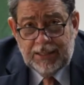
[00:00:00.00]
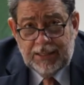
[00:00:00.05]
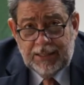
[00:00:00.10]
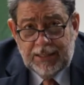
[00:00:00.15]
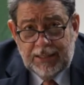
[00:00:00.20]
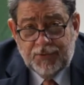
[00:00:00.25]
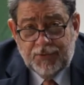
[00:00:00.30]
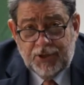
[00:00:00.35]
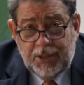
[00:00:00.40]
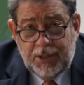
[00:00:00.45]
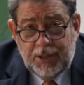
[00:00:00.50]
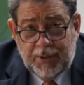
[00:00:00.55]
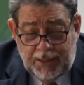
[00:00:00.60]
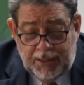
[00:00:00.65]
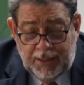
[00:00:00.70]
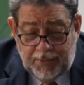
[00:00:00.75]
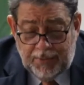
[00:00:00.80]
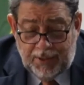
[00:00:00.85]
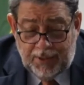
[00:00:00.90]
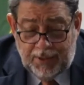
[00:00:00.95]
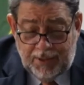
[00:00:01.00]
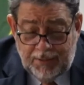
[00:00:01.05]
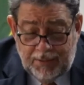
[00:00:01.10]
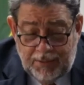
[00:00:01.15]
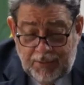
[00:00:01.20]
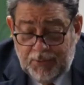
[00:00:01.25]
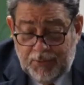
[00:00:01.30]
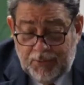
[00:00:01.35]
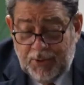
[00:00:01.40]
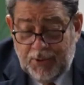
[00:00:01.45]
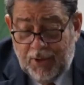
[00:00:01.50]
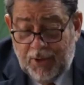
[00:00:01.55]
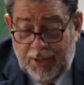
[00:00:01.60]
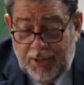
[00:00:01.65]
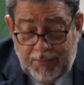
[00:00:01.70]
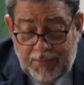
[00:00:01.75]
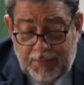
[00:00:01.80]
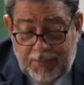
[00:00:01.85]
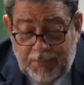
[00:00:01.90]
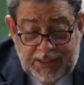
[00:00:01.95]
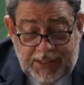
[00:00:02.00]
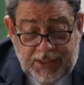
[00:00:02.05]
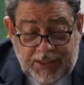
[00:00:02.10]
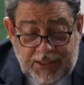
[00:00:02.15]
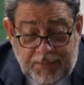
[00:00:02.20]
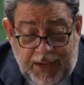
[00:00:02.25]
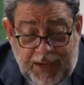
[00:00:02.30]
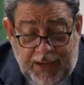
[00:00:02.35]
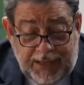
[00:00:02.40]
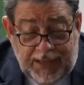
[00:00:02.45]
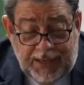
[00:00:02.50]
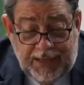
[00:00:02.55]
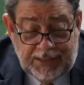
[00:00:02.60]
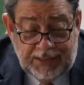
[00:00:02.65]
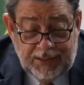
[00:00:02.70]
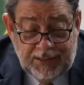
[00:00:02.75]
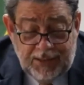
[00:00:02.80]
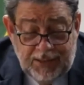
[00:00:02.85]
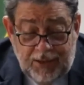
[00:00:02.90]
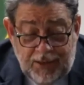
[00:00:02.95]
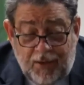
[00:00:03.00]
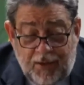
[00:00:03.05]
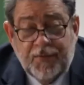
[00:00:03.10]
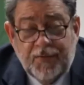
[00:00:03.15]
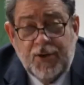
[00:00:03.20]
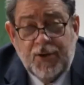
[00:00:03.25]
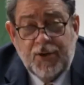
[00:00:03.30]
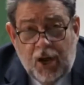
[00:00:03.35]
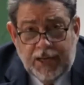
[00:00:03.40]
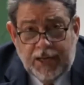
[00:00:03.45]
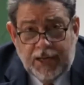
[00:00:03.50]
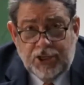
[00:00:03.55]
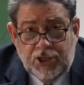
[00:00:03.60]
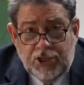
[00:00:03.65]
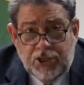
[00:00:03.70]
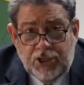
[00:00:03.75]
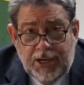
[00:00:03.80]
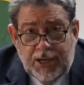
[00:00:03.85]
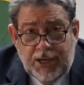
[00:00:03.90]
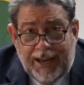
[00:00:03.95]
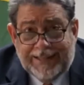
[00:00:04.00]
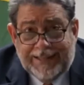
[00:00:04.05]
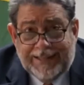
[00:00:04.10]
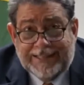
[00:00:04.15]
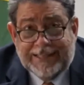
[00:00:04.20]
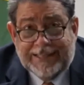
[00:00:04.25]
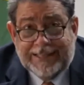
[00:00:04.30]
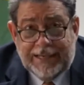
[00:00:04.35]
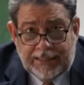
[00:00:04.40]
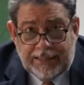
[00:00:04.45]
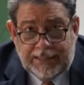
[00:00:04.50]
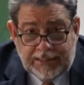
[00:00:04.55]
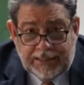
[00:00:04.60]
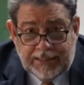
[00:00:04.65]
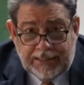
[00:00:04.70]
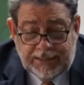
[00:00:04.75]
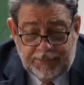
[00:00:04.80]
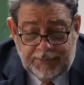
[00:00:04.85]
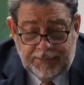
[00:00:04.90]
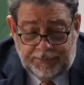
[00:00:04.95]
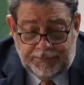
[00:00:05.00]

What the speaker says: of cheap labor, but with unlimited supplies of knowledge and skills.